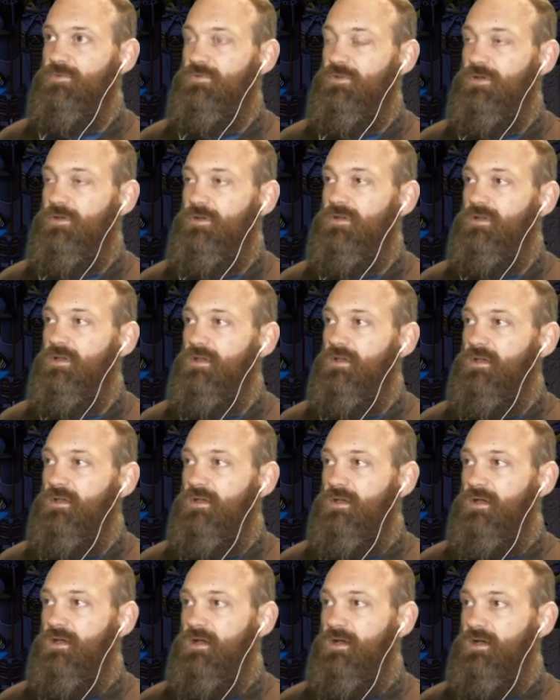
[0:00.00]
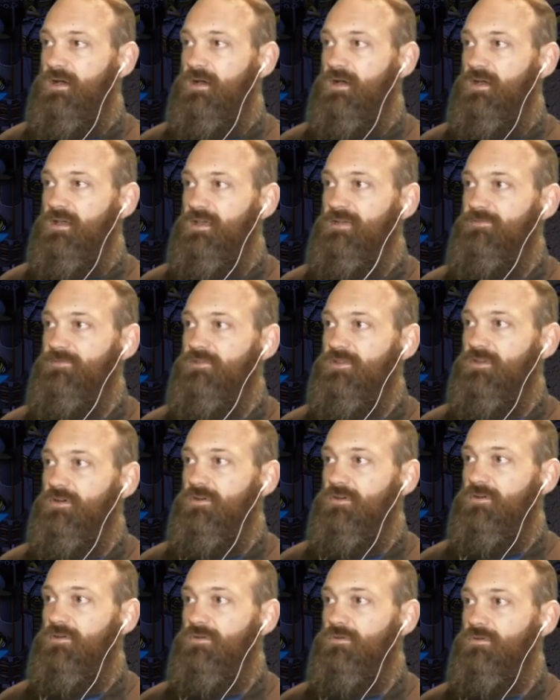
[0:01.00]
So even
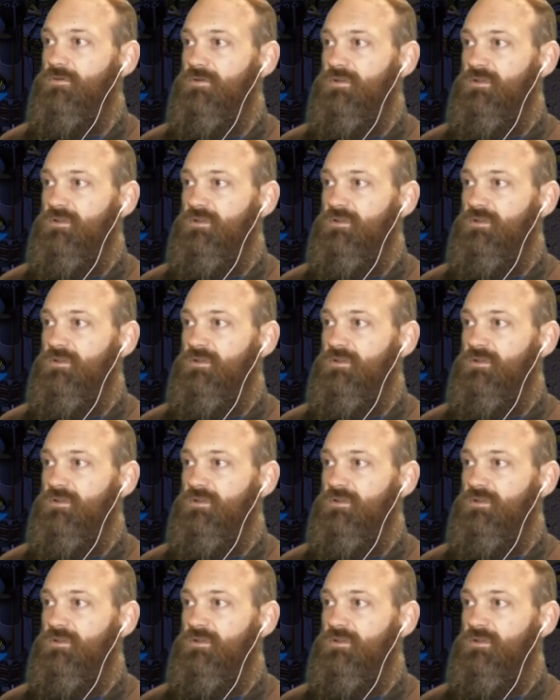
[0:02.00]
though